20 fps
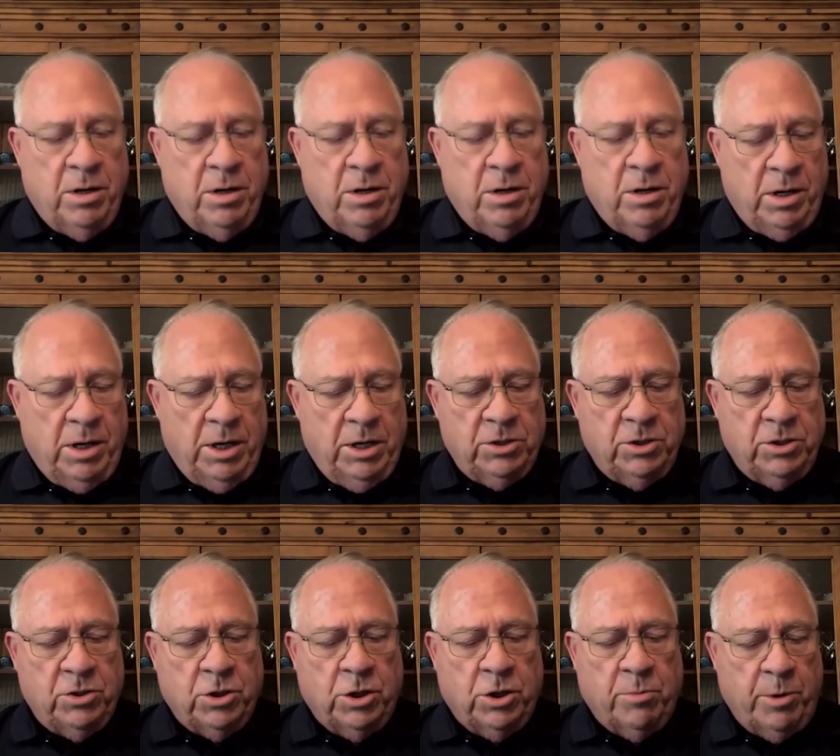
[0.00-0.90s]
I guess
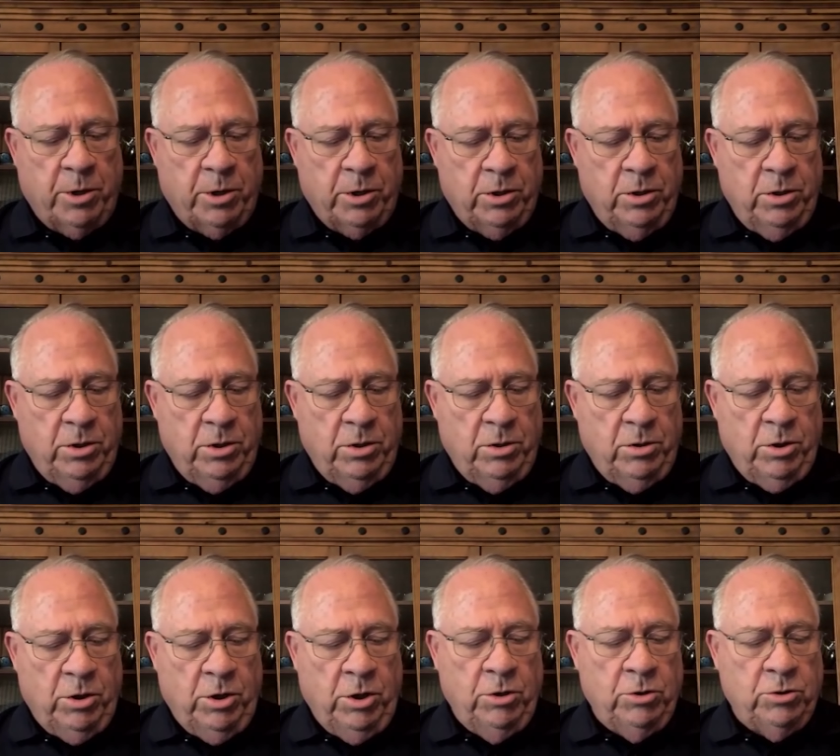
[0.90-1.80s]
the term I'll
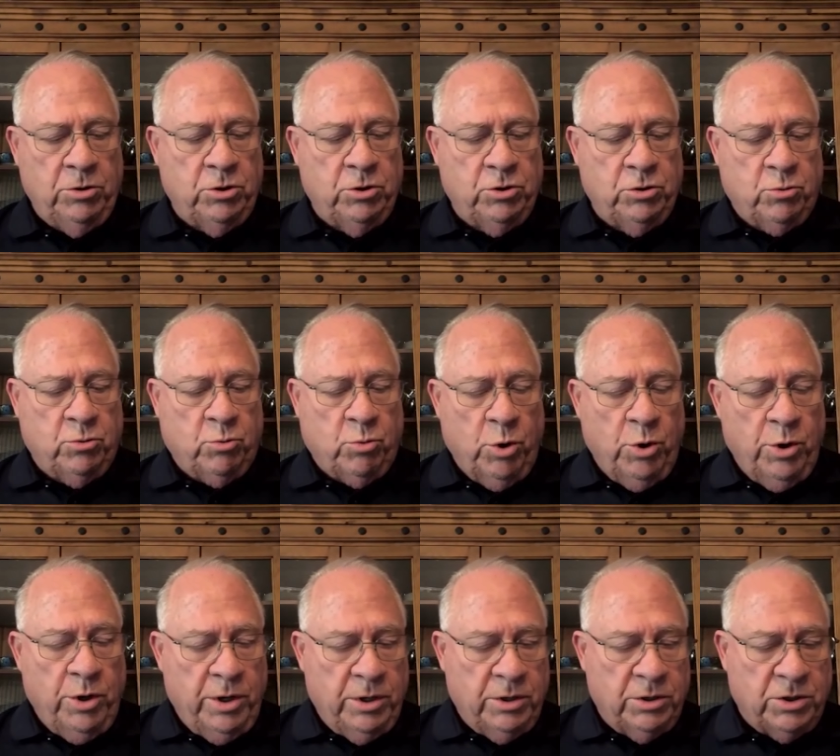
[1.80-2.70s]
use is
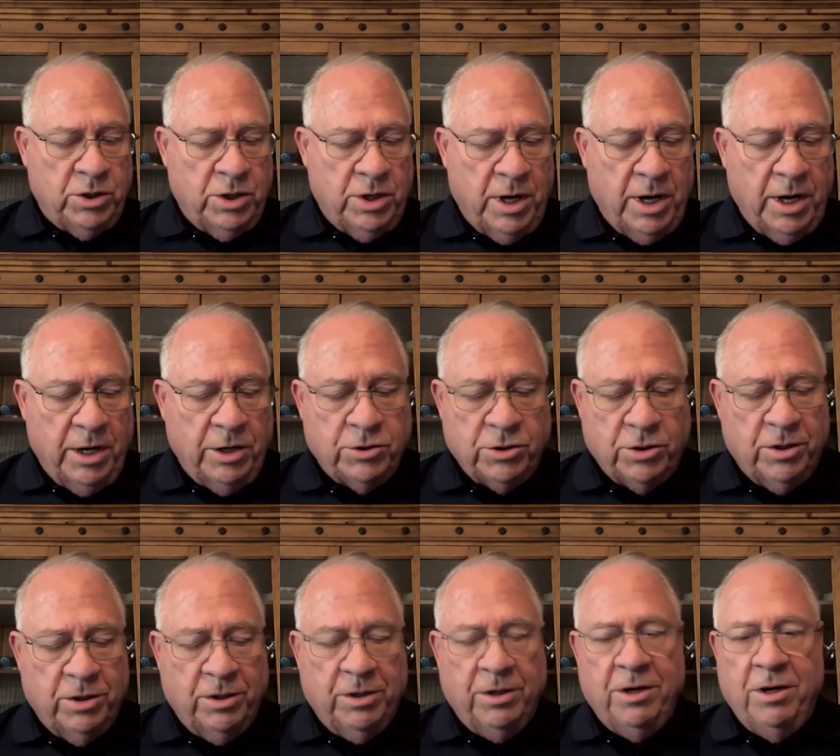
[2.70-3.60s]
ruinous in
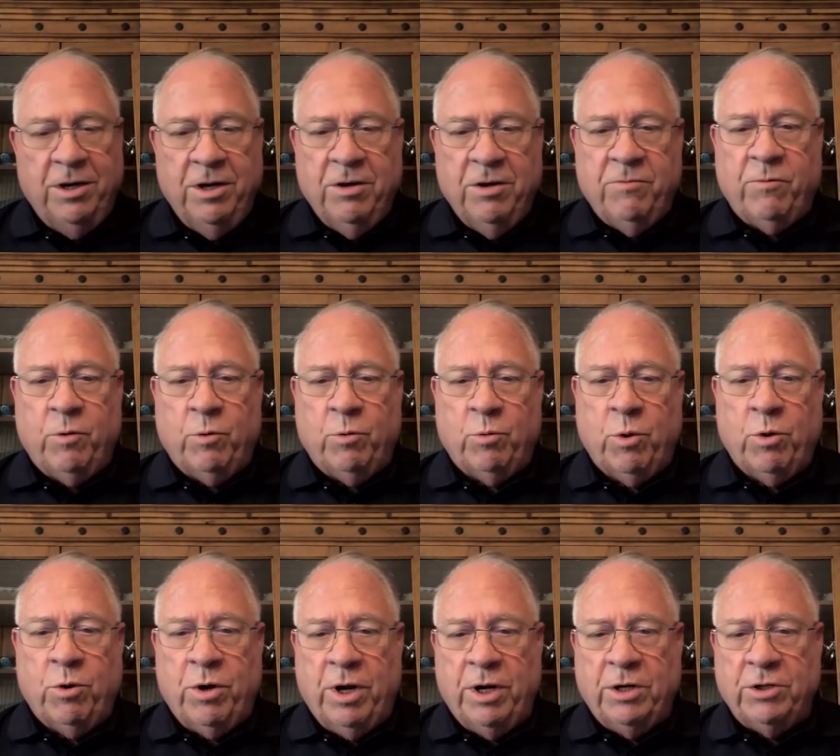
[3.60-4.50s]
nature for
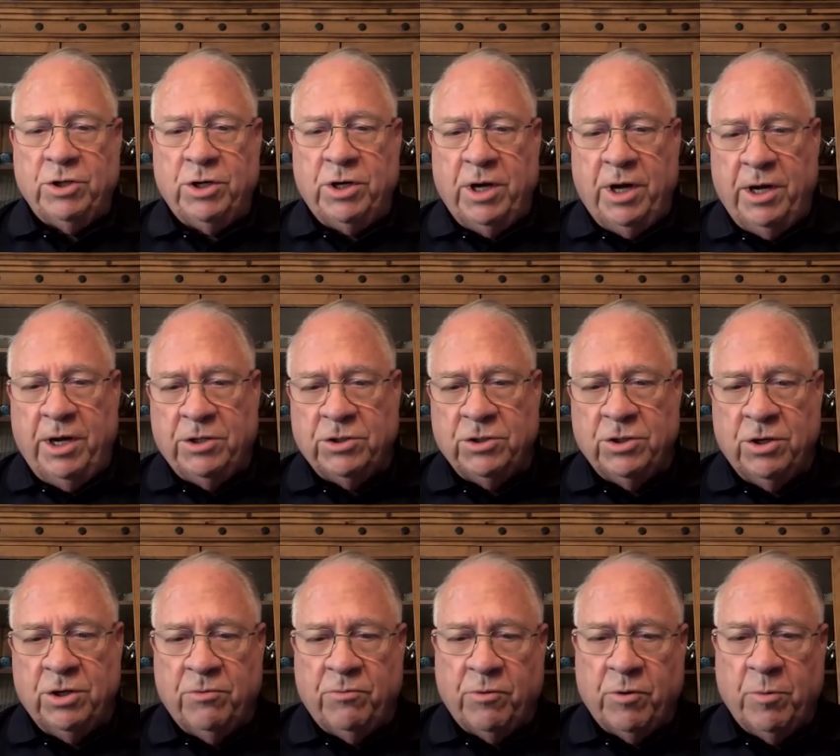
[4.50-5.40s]
rural
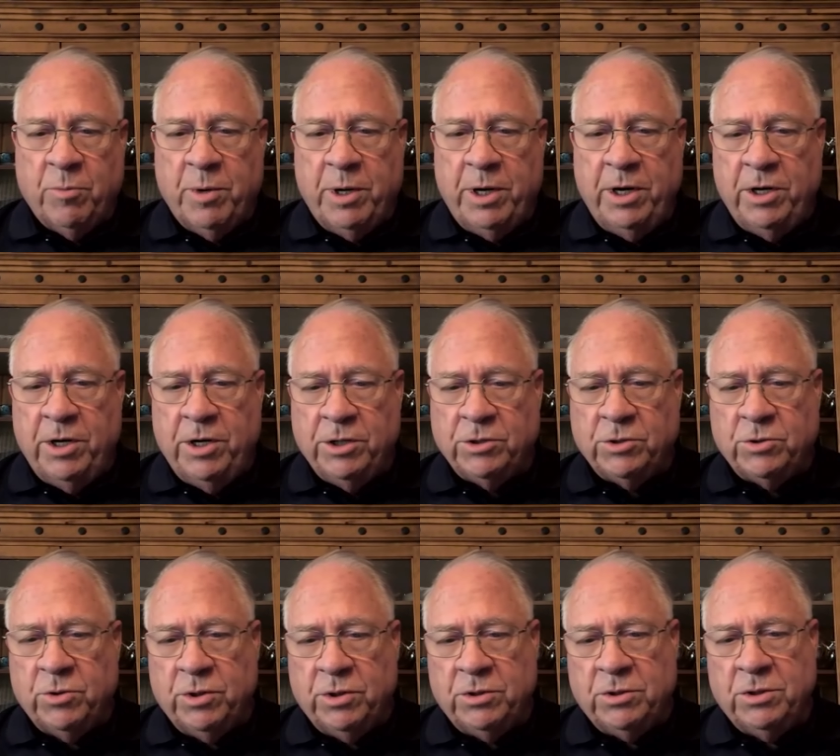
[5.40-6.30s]
education and for many
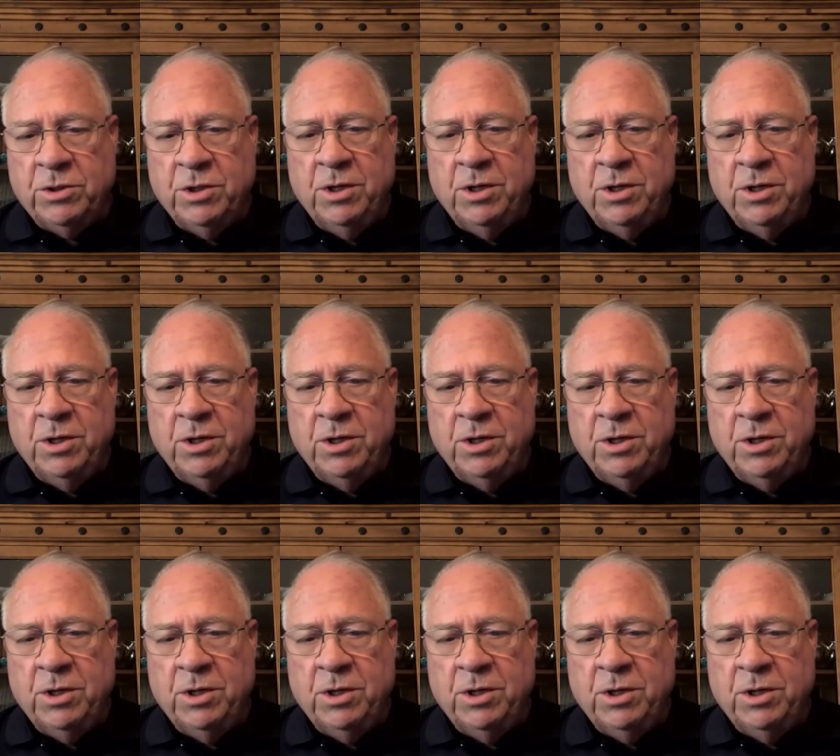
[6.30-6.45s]
districts.